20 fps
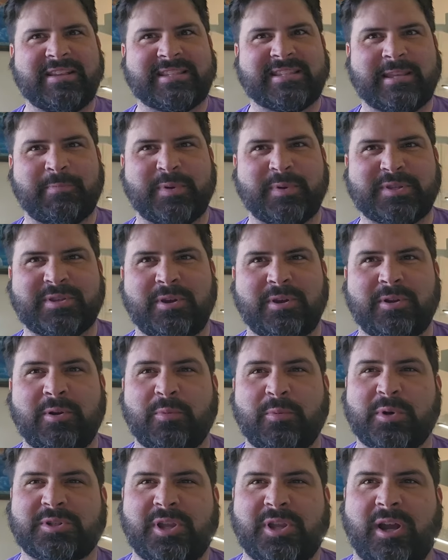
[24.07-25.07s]
this episode,
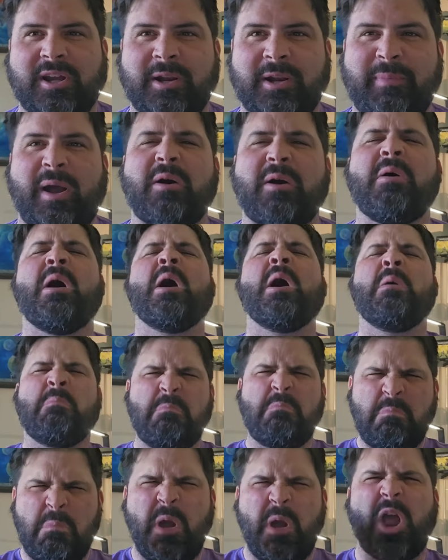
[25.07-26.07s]
we're talking about
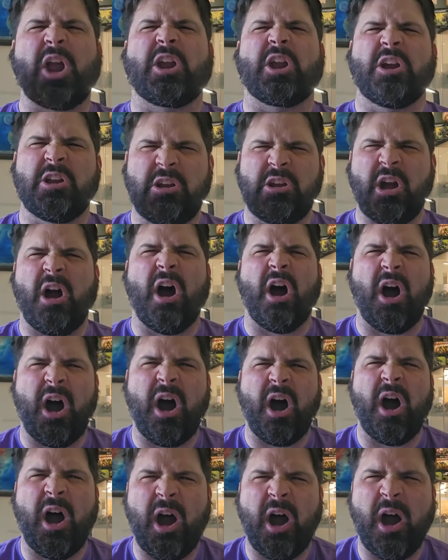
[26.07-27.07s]

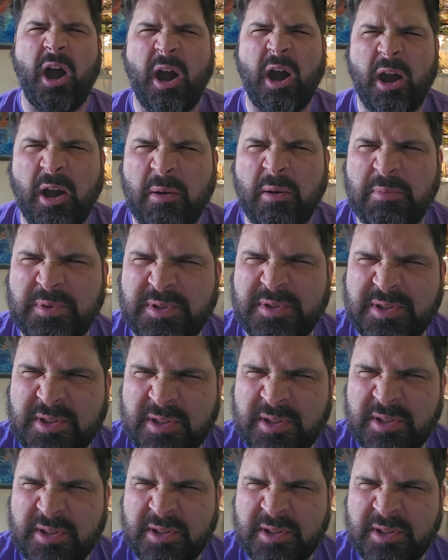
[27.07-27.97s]
Meganobz.